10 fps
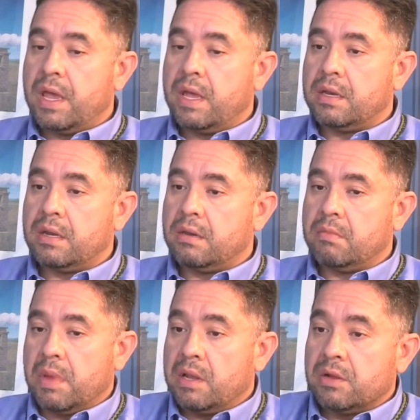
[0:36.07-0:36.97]
Mm-hmm. And it
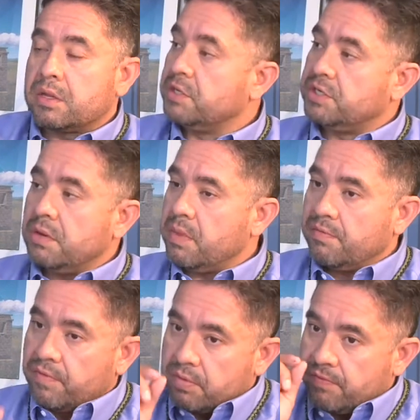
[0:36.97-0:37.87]
may look
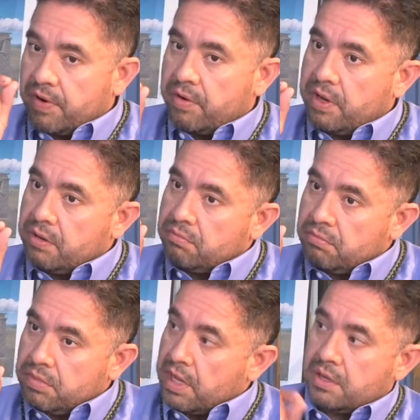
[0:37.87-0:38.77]
legitimate from the very
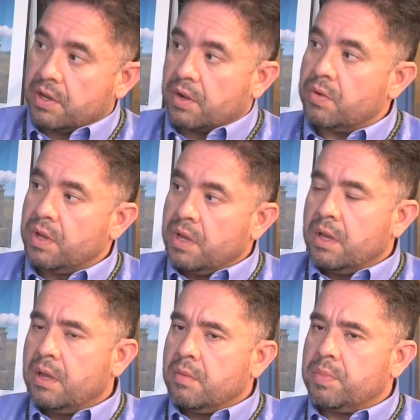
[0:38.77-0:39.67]
get go.
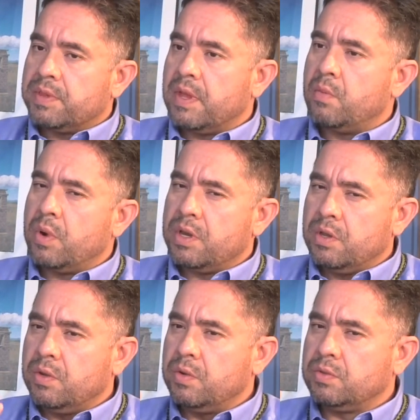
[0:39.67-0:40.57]
Mm-hmm. But then when
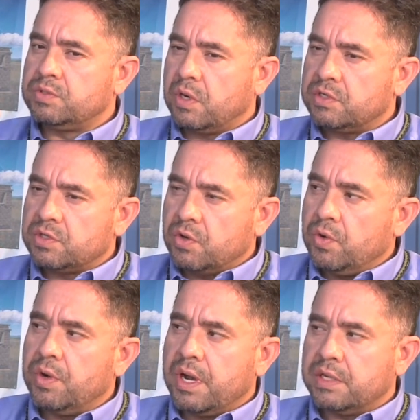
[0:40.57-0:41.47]
you start
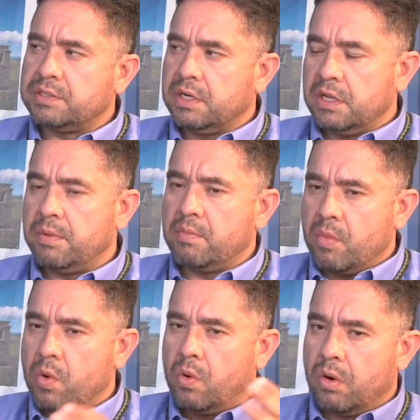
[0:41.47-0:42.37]
scrutinizing a little bit
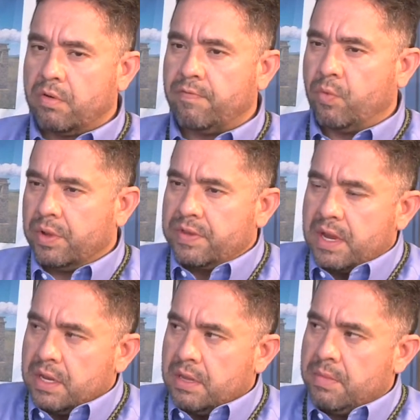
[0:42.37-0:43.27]
more of what
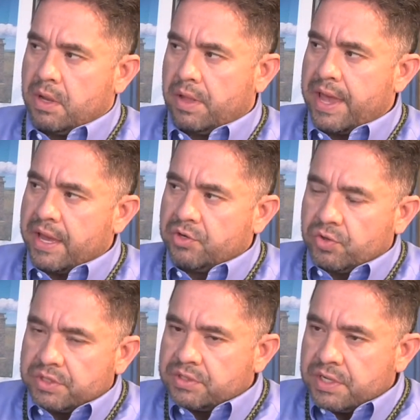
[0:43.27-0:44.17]
that email
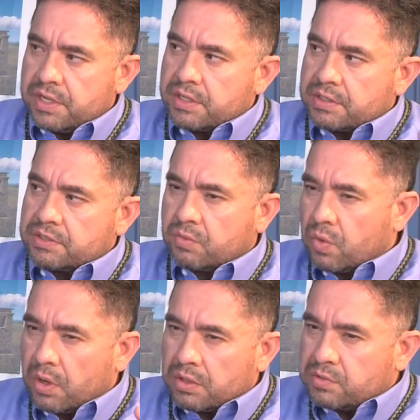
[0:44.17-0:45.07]
address is and
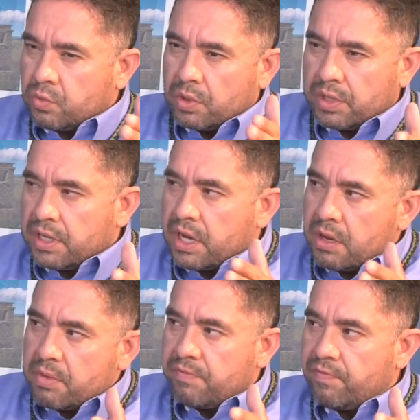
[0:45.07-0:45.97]
mm-hmm. where it's really
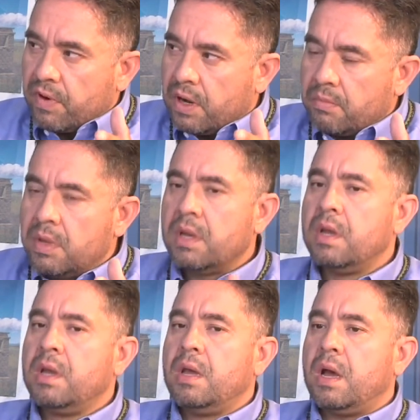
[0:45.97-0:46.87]
coming from,
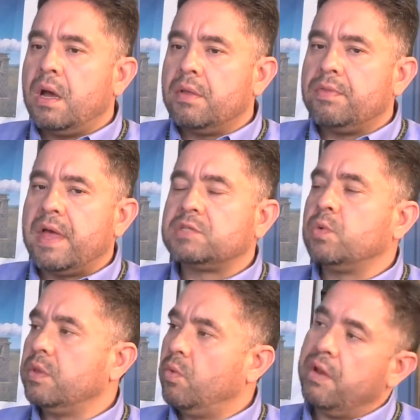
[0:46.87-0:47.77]
mm-hmm. uh,
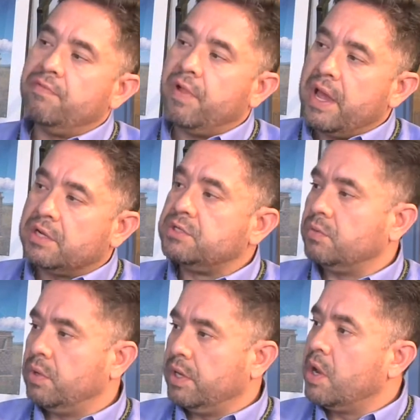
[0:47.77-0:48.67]
that's when the red flag
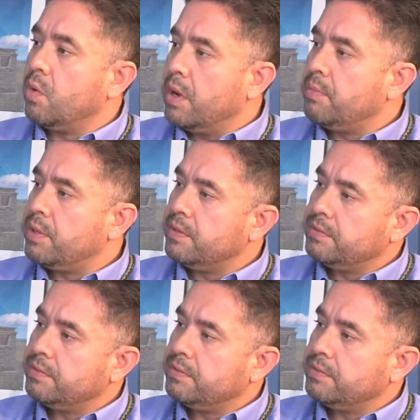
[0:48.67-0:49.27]
should really go up.